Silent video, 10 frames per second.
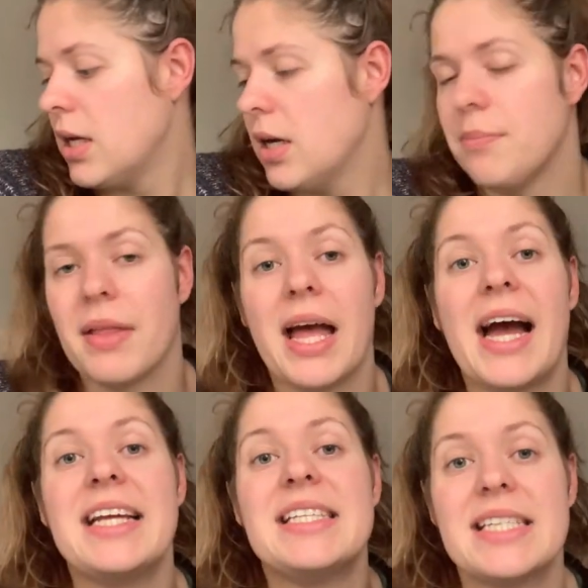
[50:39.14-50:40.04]

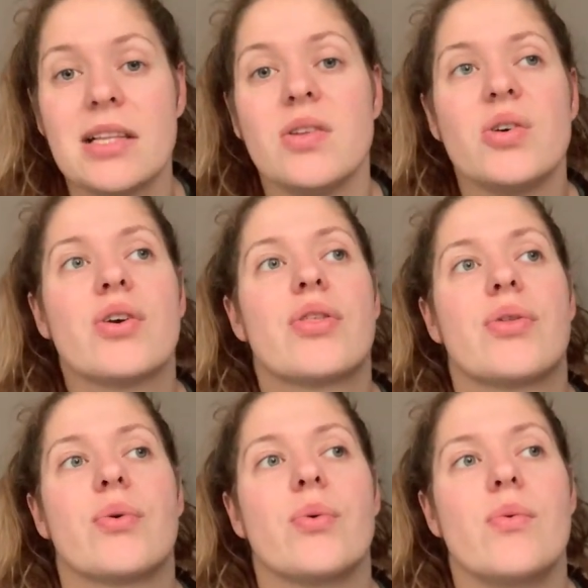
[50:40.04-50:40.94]
I did look
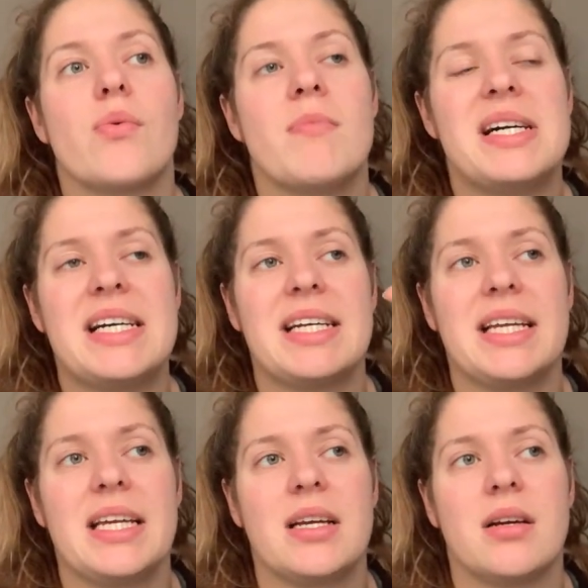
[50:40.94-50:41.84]
through
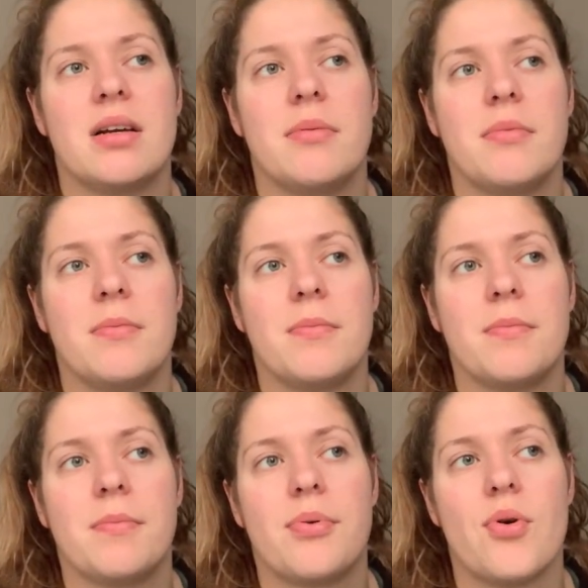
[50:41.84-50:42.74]
my
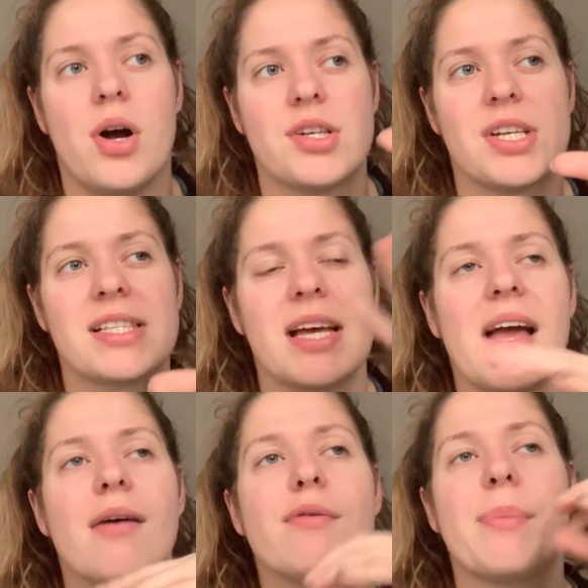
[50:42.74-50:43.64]
projects. I
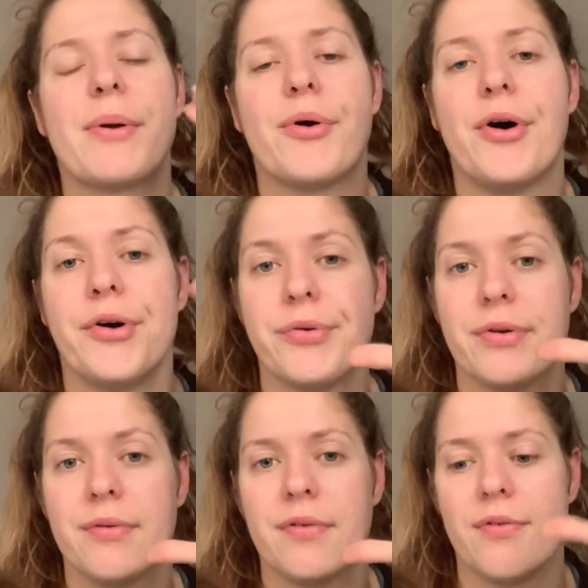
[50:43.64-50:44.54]
have about
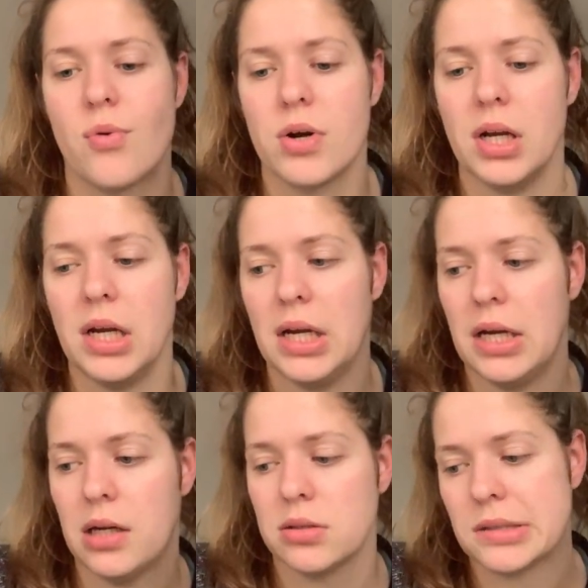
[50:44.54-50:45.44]

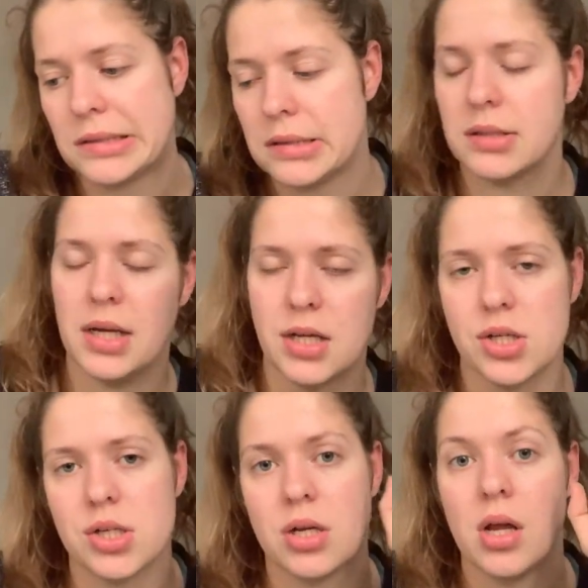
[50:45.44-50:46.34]

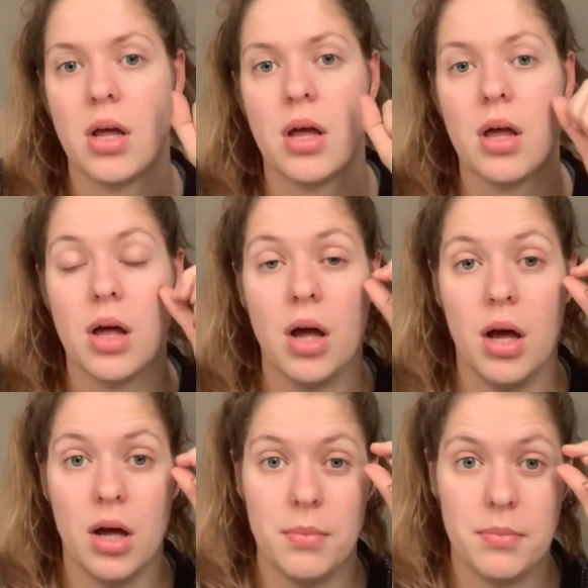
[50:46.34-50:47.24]
140-ish
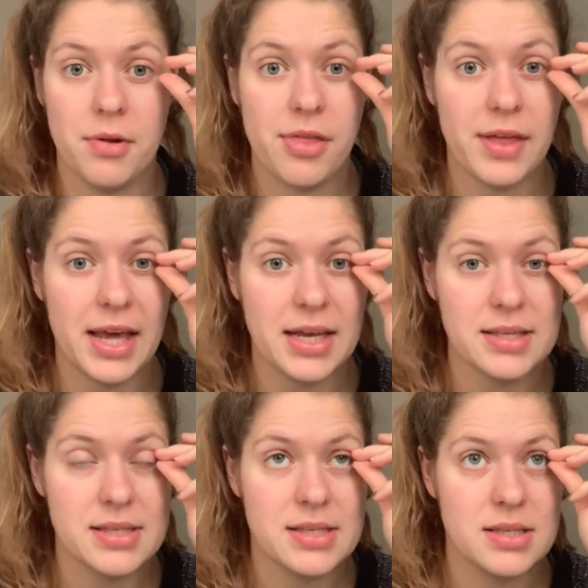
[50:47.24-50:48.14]

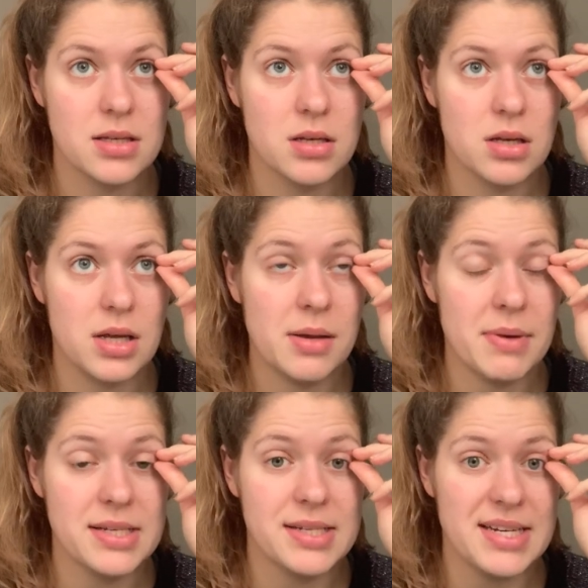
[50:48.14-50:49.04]
things in
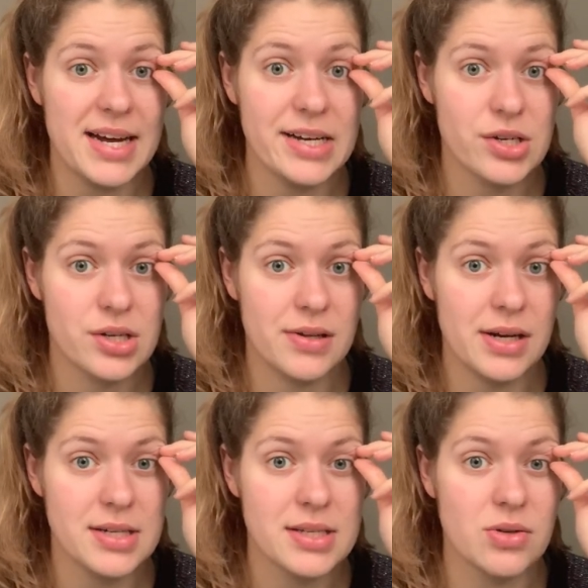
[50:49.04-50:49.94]
my stash that
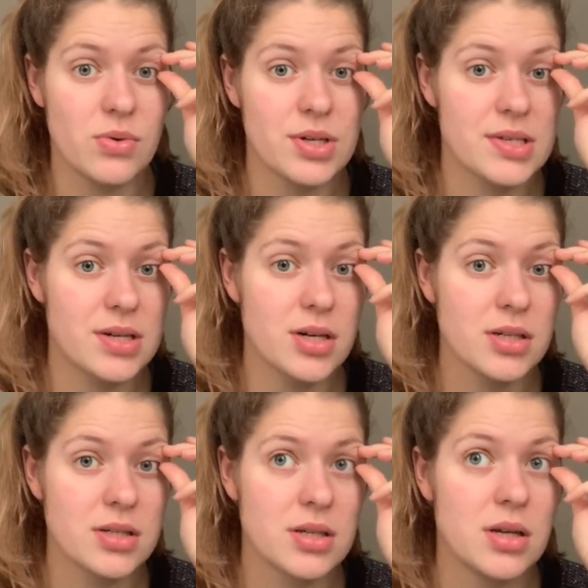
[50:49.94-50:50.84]
I still want to
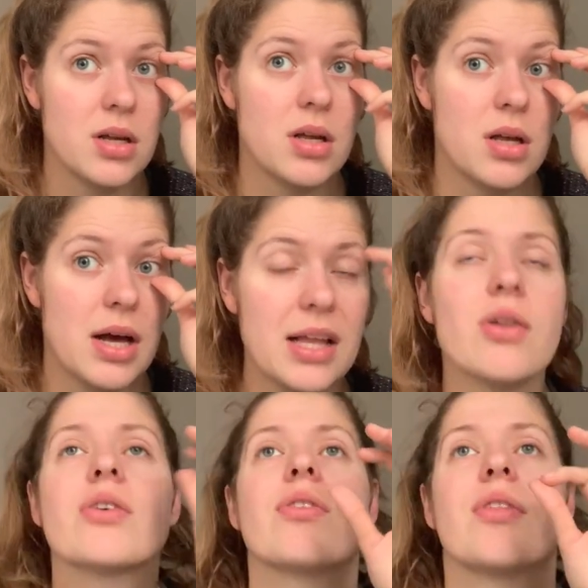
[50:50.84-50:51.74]
start. I look